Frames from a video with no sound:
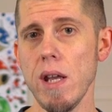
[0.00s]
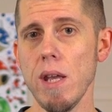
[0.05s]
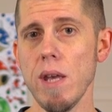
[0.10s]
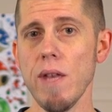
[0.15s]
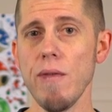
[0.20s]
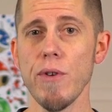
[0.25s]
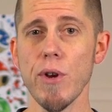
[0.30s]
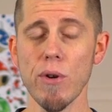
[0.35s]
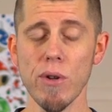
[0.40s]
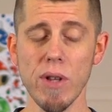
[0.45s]

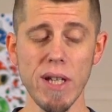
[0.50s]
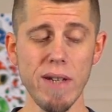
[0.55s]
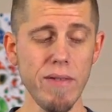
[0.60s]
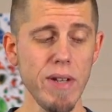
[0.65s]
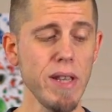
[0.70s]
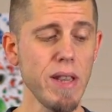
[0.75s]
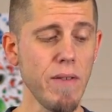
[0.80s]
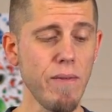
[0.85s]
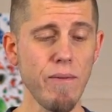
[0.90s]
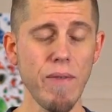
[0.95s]
If you're
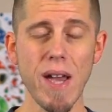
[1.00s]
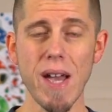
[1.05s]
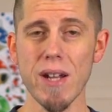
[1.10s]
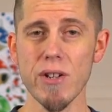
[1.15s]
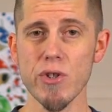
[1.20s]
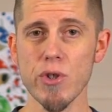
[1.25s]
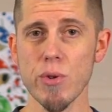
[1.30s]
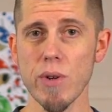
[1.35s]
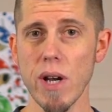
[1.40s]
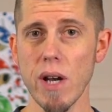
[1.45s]
leaving the
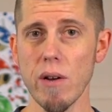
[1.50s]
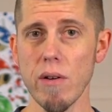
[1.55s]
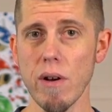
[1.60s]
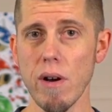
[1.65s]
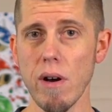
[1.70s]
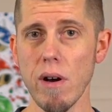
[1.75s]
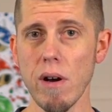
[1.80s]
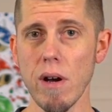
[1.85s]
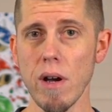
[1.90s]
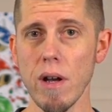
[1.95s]
fan shroud
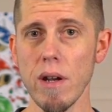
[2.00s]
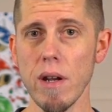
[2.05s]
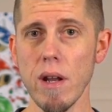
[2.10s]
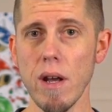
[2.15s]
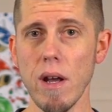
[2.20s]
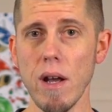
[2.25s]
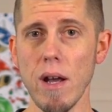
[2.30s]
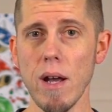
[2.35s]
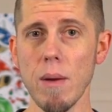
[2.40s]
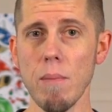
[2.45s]

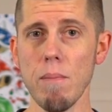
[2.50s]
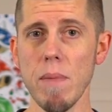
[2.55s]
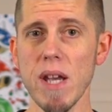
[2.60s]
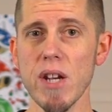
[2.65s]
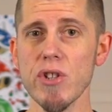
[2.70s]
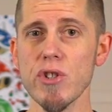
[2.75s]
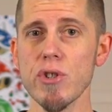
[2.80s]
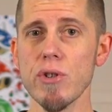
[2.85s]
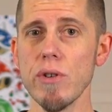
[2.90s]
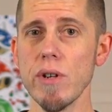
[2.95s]
on,
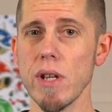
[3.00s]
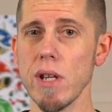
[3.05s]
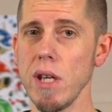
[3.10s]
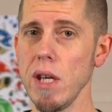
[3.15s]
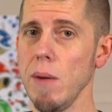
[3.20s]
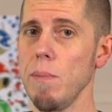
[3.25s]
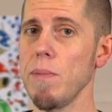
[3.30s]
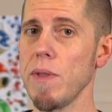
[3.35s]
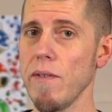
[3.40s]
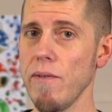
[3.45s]
make sure to
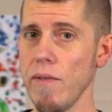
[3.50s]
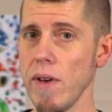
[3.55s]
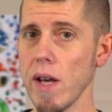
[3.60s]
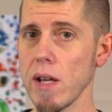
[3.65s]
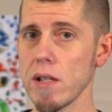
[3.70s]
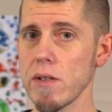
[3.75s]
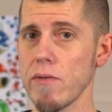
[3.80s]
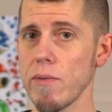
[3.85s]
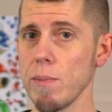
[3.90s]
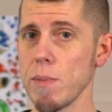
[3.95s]
keep the
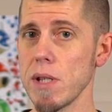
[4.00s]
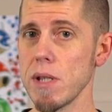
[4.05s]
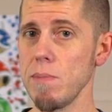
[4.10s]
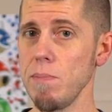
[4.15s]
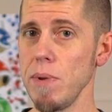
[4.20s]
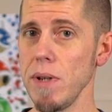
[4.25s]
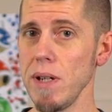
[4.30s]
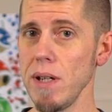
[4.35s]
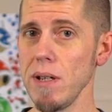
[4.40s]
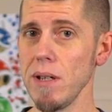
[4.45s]
fans from
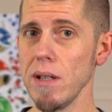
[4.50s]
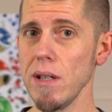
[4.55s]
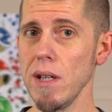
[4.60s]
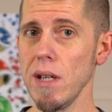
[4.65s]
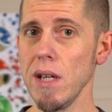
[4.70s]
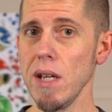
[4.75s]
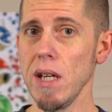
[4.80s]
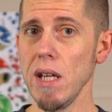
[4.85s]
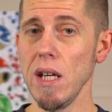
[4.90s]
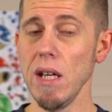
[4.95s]
spinning.
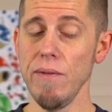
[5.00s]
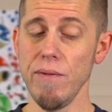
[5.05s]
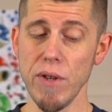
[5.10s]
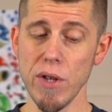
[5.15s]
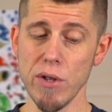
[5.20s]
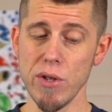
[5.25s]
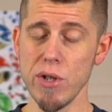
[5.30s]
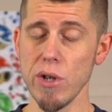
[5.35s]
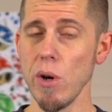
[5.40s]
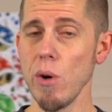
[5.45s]
If
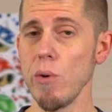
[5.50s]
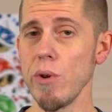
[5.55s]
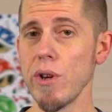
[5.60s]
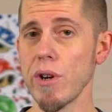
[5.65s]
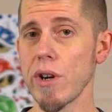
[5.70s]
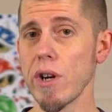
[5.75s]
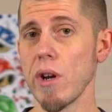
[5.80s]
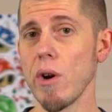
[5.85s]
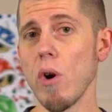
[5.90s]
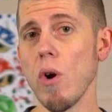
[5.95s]
you don't,
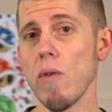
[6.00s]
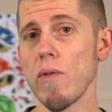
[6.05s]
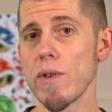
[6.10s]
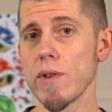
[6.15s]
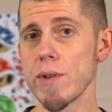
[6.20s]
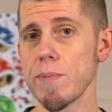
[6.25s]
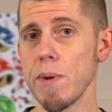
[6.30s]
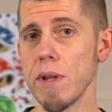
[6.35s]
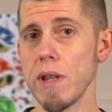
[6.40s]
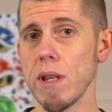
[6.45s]
you're going to
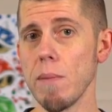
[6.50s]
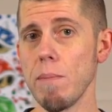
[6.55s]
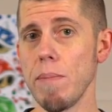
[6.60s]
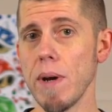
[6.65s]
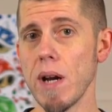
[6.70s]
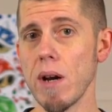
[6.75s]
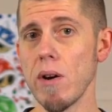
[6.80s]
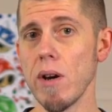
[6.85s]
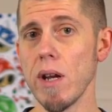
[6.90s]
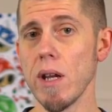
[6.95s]
overspin the
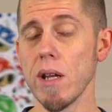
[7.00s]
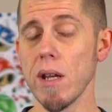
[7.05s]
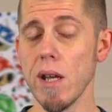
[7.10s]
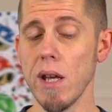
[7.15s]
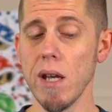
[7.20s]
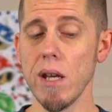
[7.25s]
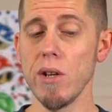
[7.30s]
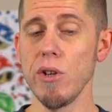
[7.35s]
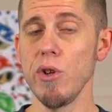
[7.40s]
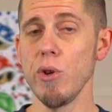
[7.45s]
bearing
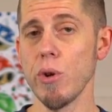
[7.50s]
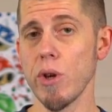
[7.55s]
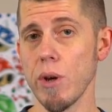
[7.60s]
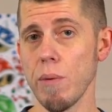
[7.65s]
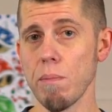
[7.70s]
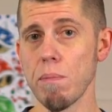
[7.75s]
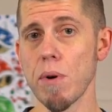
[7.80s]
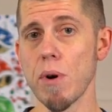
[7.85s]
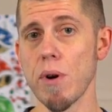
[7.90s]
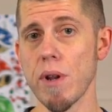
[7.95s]
and you
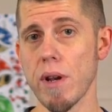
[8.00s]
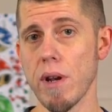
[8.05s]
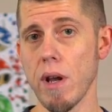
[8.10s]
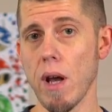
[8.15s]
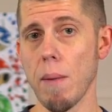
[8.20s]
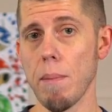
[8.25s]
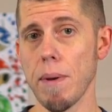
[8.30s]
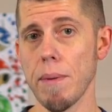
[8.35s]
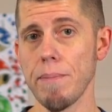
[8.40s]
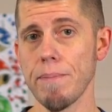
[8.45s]
can burn it
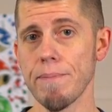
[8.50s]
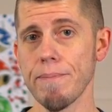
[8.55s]
up.